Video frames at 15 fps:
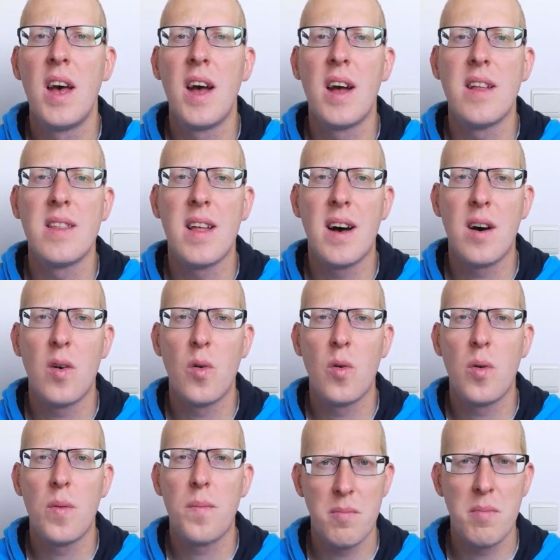Now,
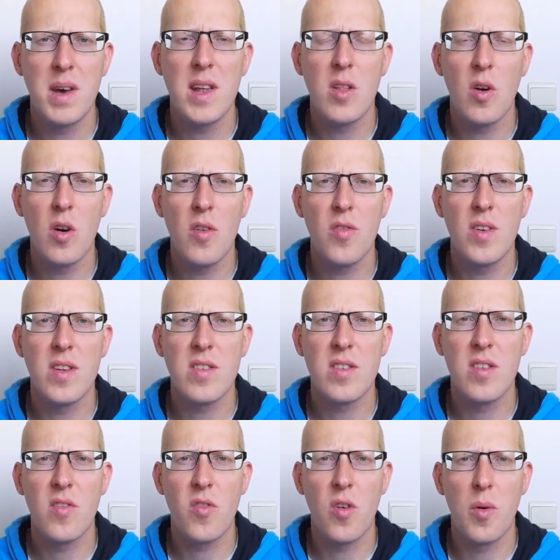main
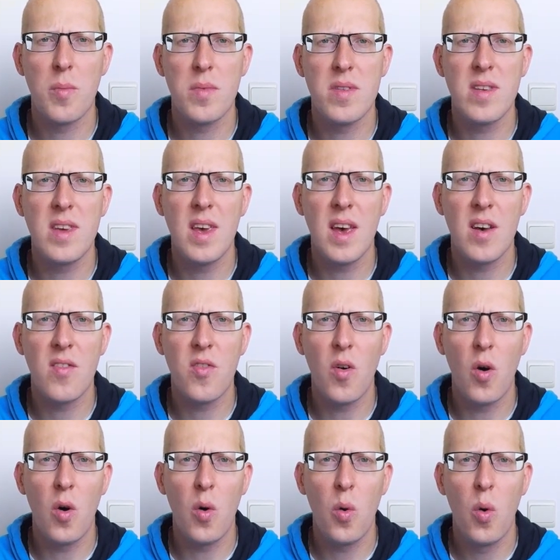office from
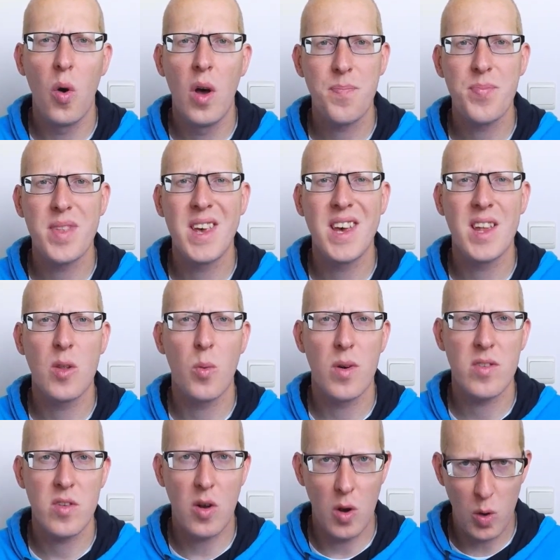CFO, it
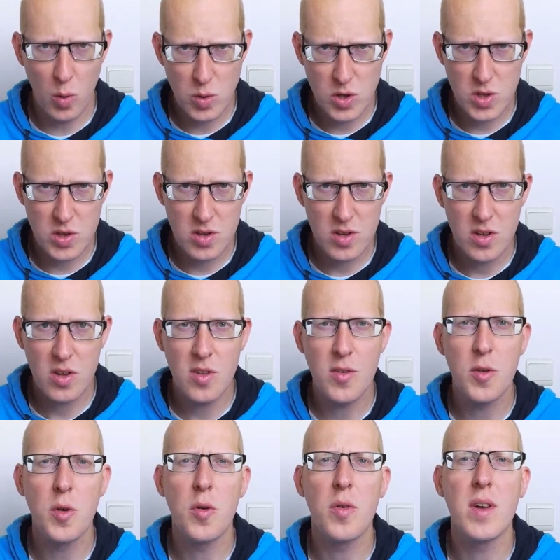was closed
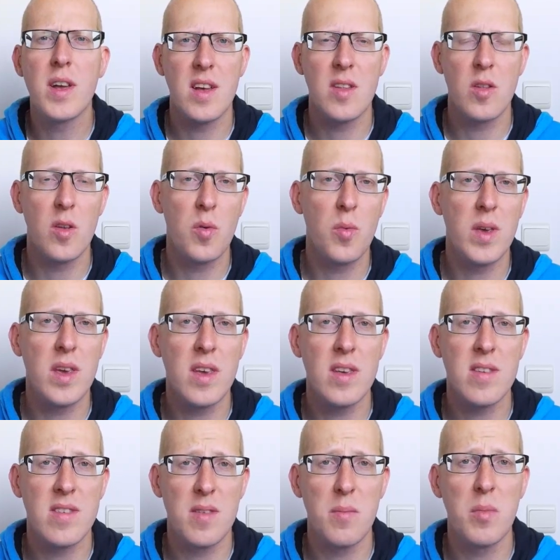during the
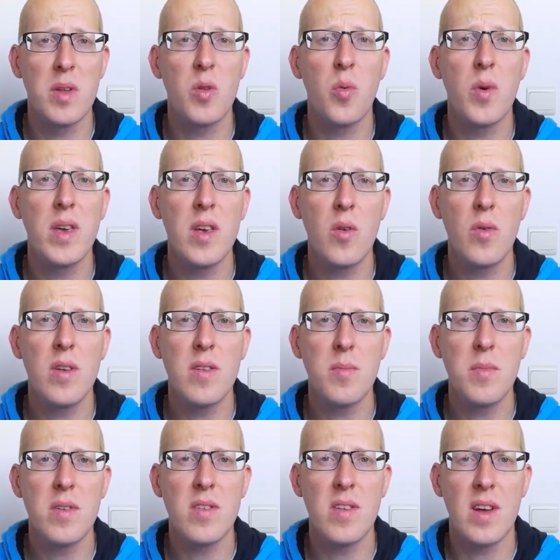weeks between
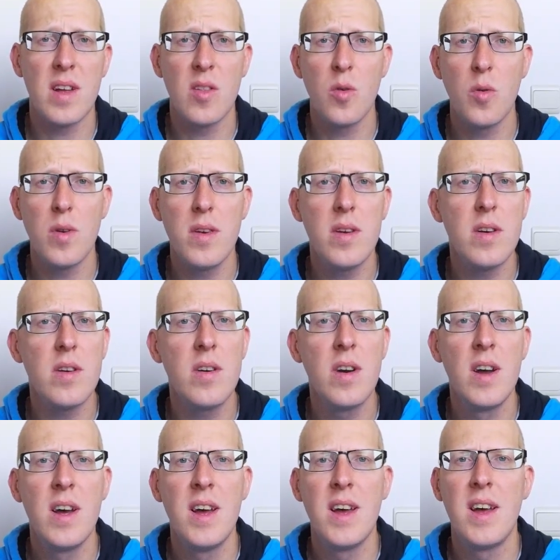Christmas and New Year,
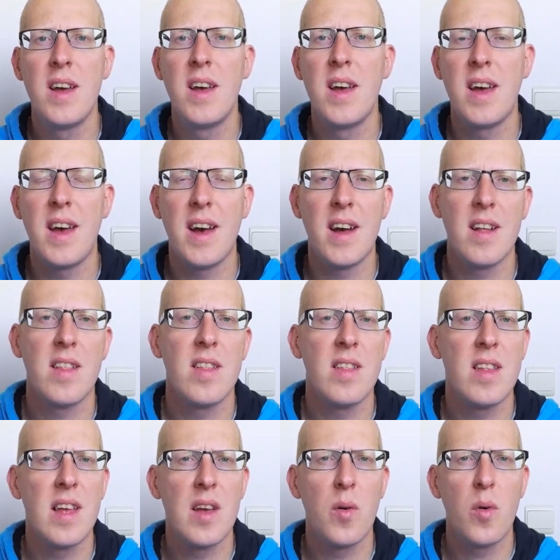
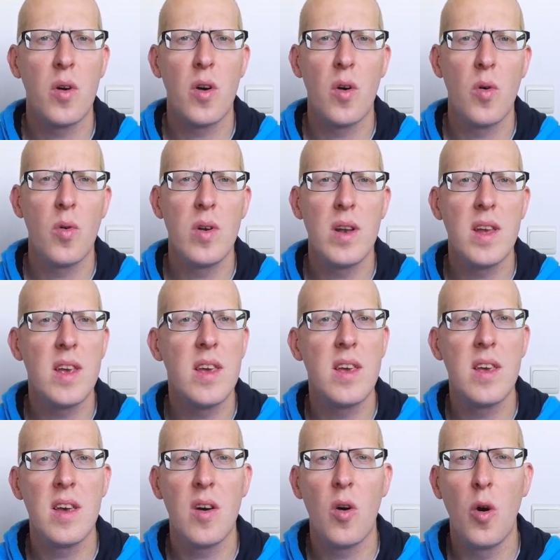and they were
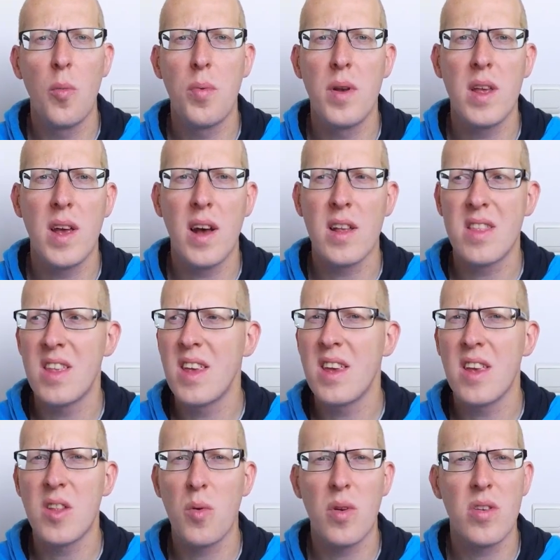only opening, I
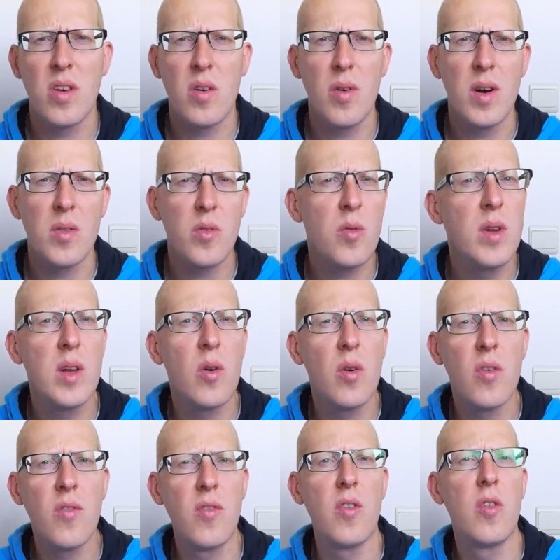think it was around 3
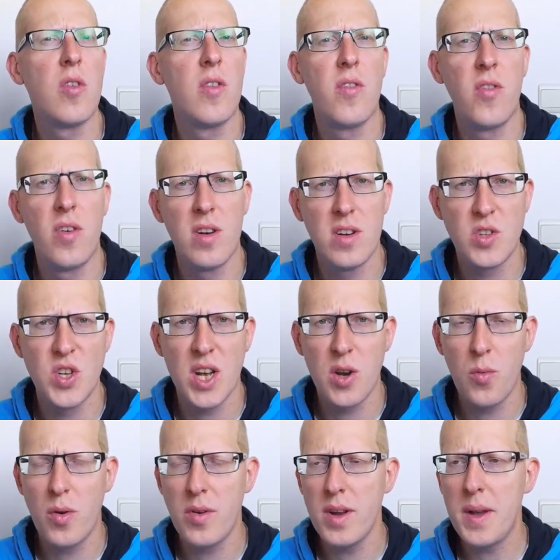or 4 of
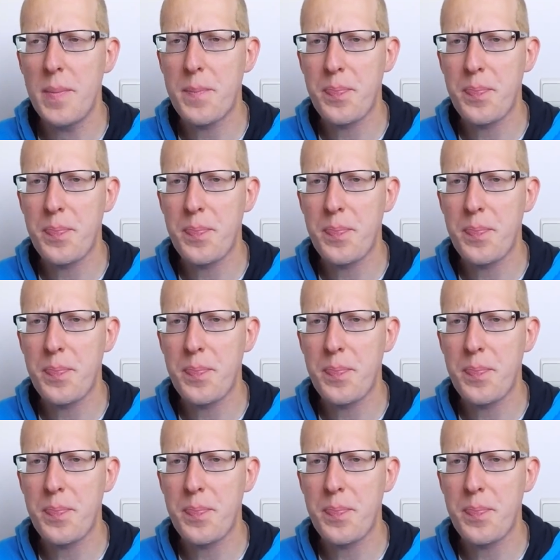January.